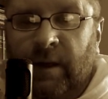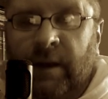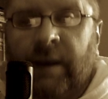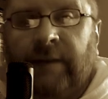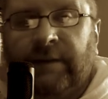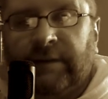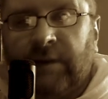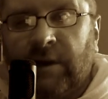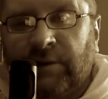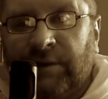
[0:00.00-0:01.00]
He
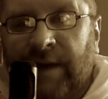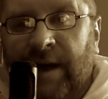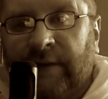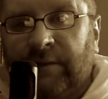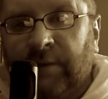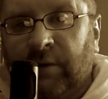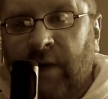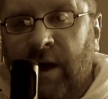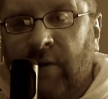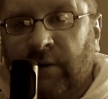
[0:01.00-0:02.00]
dislodged the axe from the
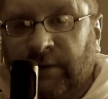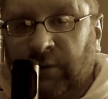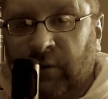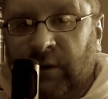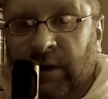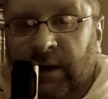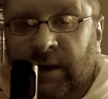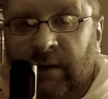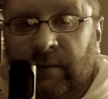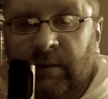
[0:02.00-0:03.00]
ground and swung
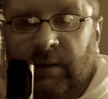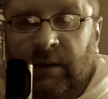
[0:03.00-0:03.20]
again.